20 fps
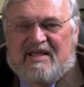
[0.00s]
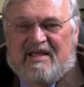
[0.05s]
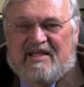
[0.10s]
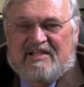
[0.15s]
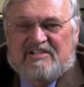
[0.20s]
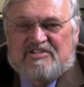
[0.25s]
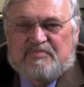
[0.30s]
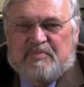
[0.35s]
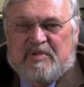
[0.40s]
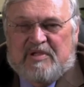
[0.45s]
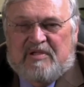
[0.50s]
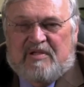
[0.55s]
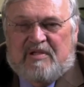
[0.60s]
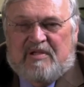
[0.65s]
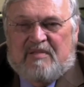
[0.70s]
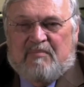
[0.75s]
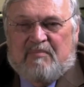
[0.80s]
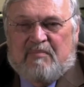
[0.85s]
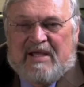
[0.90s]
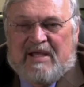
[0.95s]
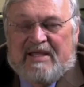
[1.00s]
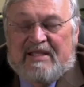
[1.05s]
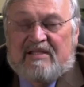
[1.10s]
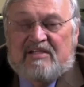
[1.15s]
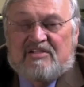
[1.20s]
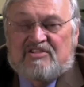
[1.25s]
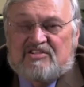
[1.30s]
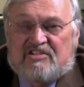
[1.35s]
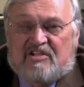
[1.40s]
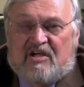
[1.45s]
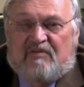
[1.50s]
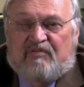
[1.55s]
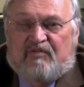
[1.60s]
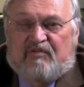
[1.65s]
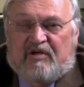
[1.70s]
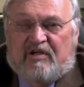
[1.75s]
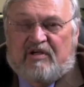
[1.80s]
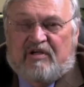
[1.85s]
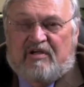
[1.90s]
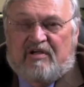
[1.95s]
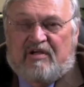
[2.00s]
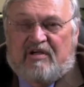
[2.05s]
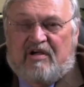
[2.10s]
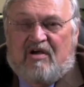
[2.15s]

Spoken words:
has been my discovery